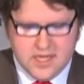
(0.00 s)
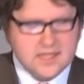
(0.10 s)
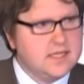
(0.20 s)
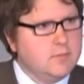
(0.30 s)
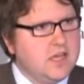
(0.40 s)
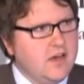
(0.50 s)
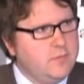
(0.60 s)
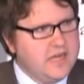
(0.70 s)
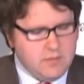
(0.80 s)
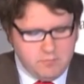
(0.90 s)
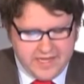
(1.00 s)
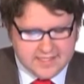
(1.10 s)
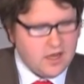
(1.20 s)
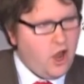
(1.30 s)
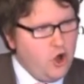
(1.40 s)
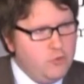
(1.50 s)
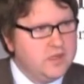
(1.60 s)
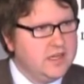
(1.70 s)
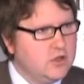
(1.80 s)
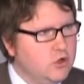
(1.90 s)
Some government MPs are
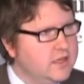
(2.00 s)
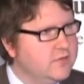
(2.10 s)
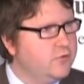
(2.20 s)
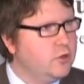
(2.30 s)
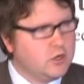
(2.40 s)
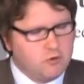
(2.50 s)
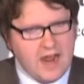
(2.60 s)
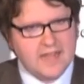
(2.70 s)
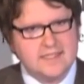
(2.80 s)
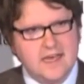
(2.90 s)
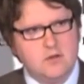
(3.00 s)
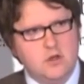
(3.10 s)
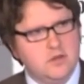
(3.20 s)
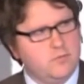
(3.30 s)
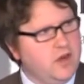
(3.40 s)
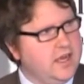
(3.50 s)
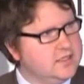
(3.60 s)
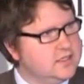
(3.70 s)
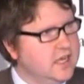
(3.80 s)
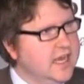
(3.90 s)
openly calling for a crackdown on the
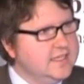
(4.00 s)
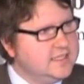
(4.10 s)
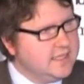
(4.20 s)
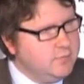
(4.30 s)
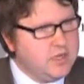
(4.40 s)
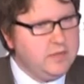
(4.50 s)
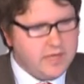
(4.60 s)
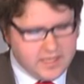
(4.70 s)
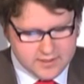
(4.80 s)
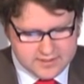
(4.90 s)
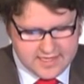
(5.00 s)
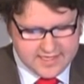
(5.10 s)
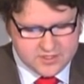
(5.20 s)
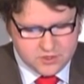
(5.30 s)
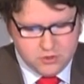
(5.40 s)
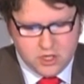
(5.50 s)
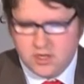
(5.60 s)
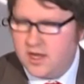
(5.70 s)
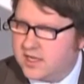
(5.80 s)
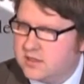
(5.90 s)
press simply because they do not
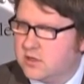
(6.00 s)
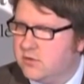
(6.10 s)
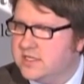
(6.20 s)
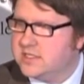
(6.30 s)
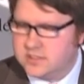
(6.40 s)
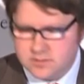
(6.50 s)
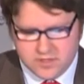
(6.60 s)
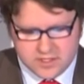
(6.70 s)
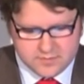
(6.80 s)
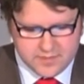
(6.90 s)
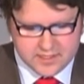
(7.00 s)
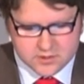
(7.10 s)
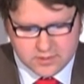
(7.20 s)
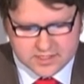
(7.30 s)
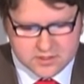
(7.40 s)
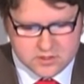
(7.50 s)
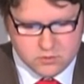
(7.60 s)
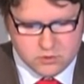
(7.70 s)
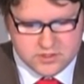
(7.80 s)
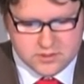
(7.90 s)
like the criticism that is being directed
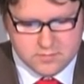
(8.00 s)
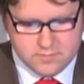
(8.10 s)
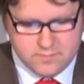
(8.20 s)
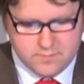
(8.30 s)
towards them.